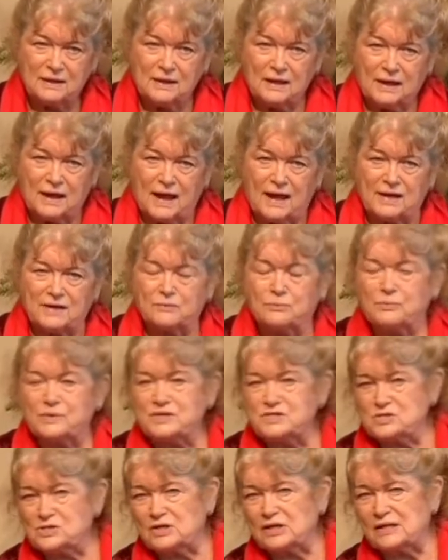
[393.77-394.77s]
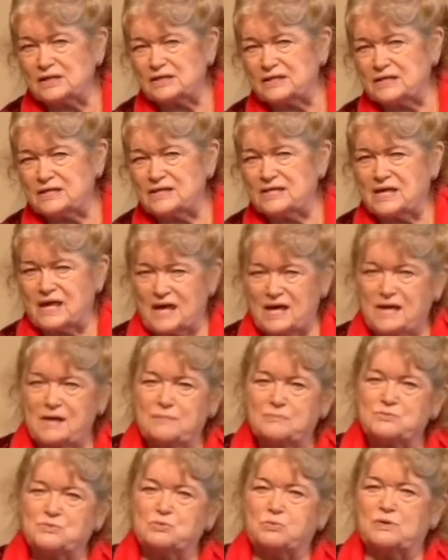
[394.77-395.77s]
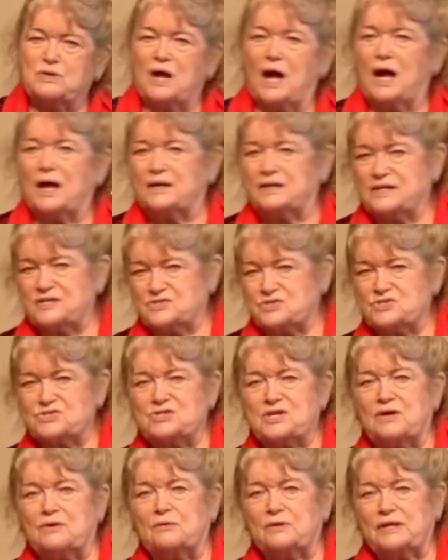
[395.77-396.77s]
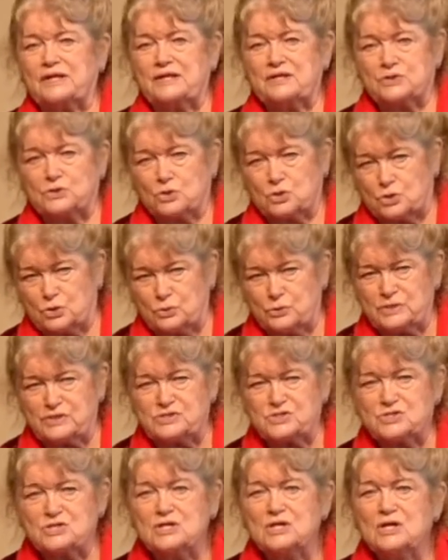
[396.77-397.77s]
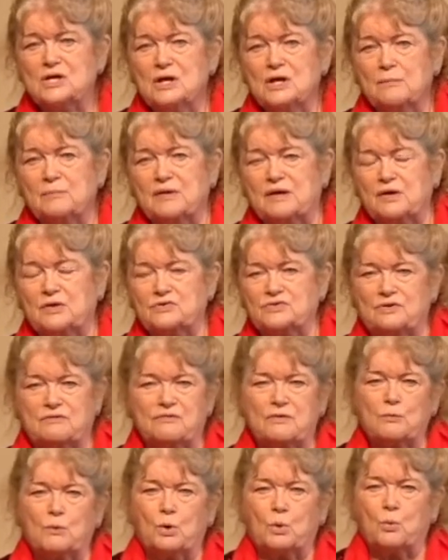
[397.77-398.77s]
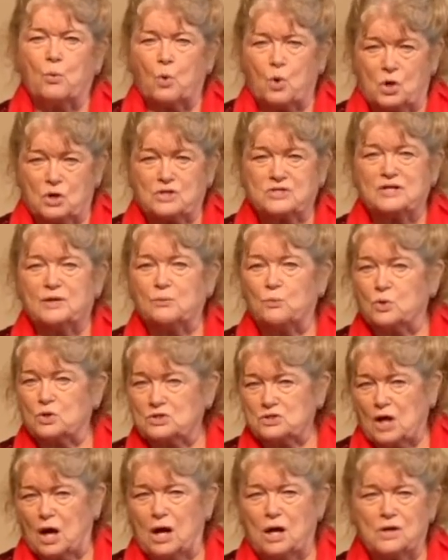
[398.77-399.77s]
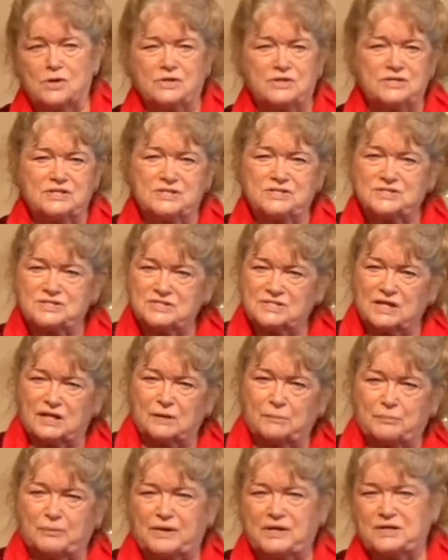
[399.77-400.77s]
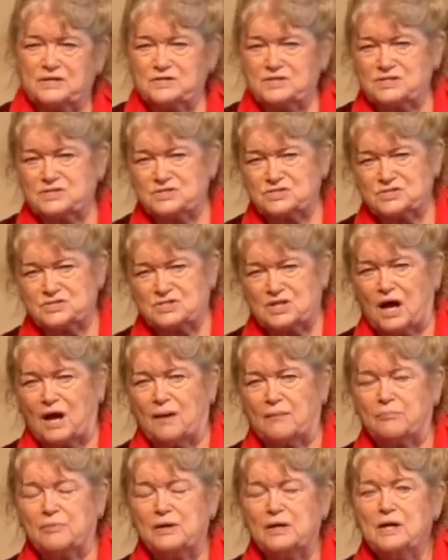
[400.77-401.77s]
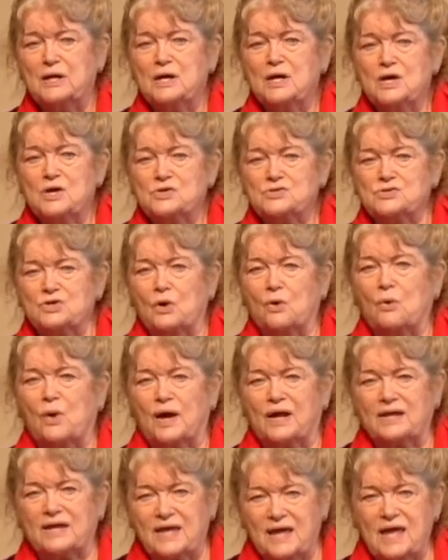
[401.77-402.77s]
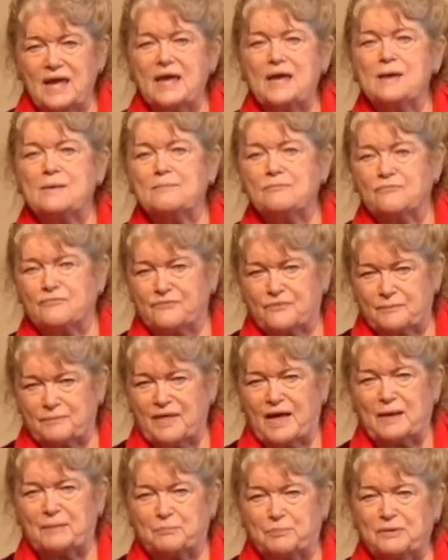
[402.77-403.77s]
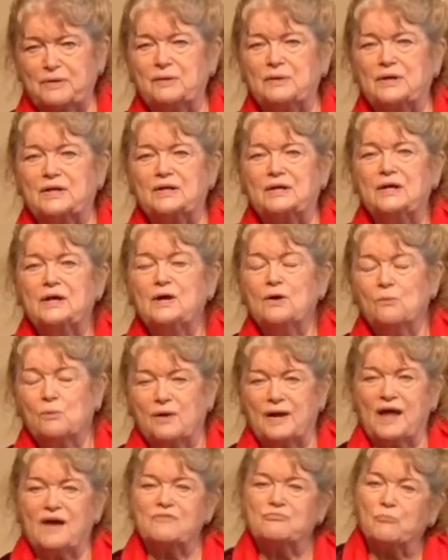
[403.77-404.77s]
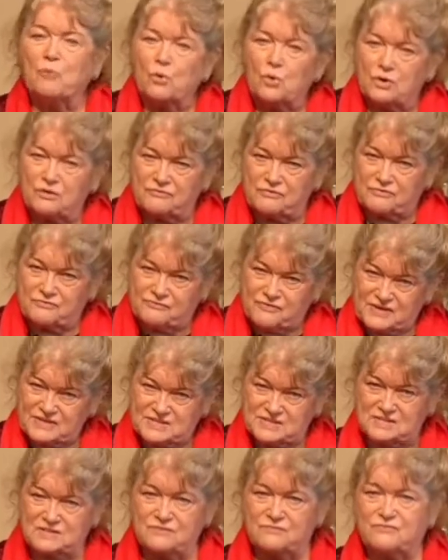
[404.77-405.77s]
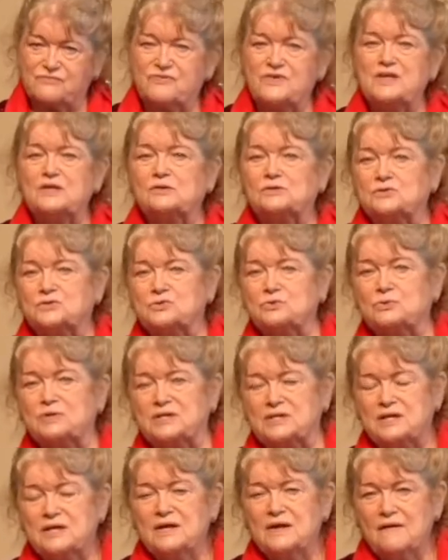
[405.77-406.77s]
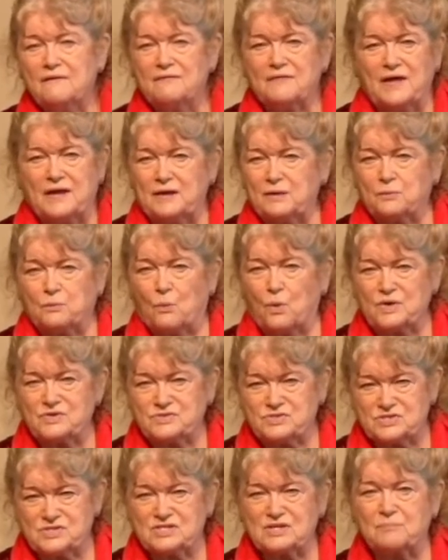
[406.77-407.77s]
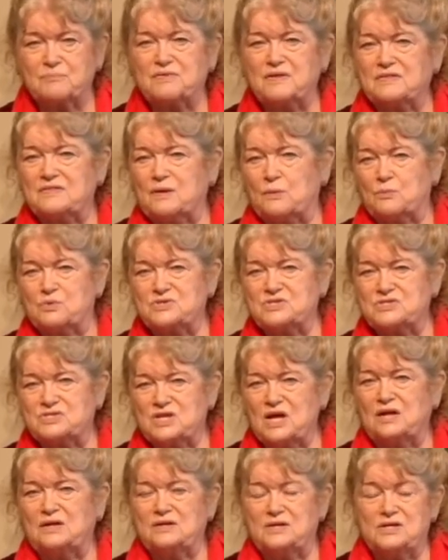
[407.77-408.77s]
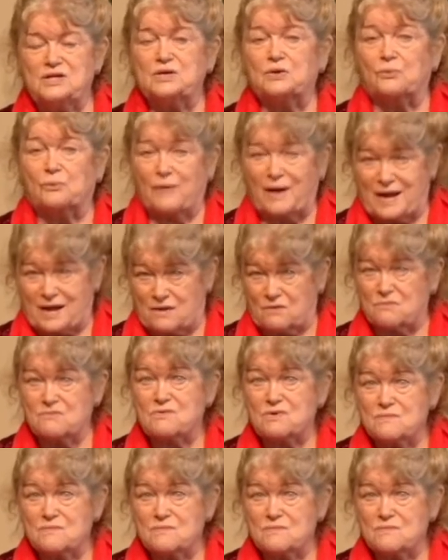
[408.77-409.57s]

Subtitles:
And originally, games were not necessarily encouraged because everyone worked and worked hard and didn't celebrate and didn't stop. So a game from that period would have more of a festive feel to it, and it wasn't something that was done year-round.